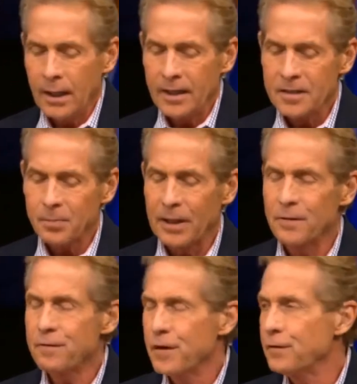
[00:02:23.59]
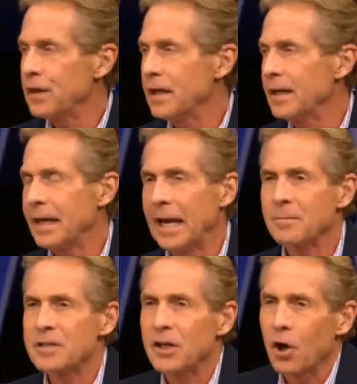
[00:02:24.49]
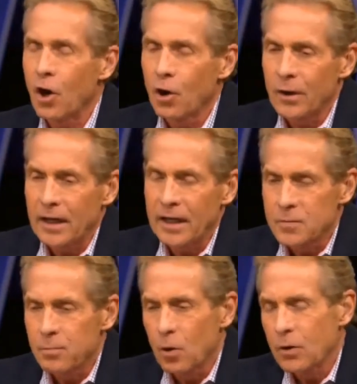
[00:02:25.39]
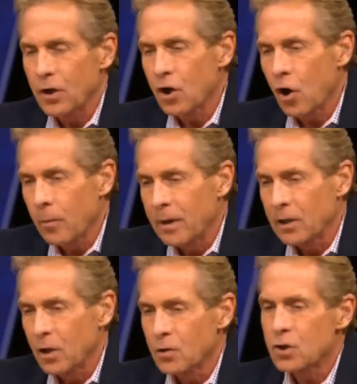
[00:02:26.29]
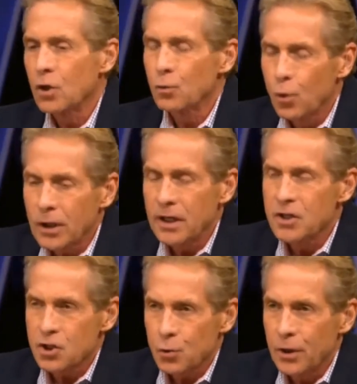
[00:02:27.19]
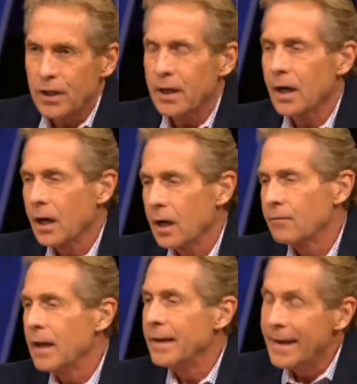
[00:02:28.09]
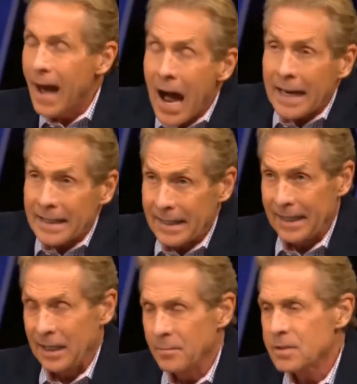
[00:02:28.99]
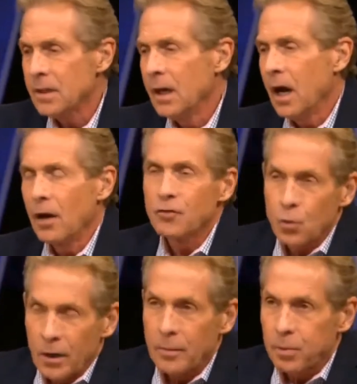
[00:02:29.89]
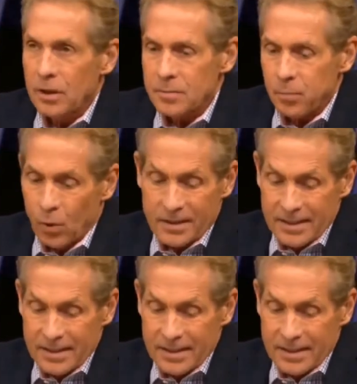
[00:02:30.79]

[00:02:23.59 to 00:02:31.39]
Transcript: He's played 15 games and already has broken Carmelo's rookie streak of nine games of 20 plus points.